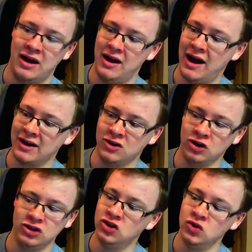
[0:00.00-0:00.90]
I
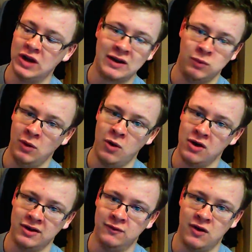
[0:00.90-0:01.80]
couldn't do that while
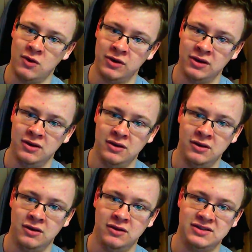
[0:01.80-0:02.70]
walking forward.
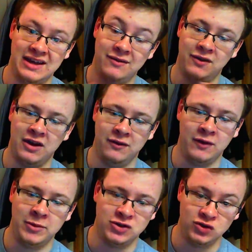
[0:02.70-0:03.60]
Say if
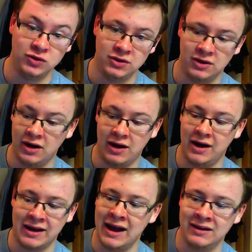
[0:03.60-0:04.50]
I'm a druid, I
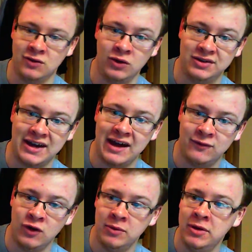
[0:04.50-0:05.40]
can't go into cat
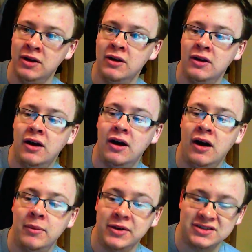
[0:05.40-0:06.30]
form
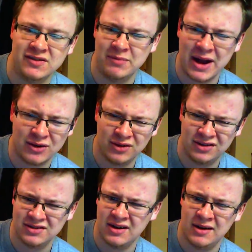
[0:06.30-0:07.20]
because I have a macro that does
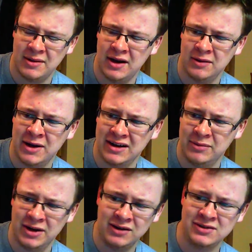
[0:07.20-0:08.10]
that automatically. But
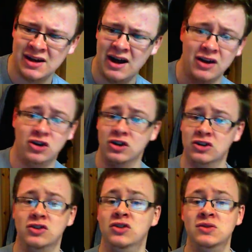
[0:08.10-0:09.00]
anyways, I
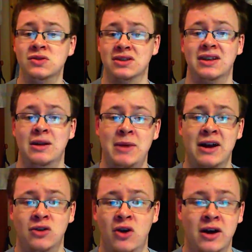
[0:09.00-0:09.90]
couldn't use that
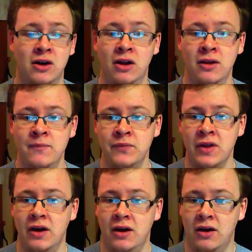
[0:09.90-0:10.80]
macro at all.
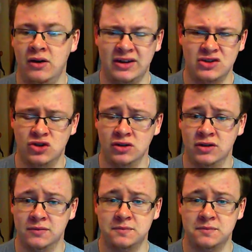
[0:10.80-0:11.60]
Or that shortcut,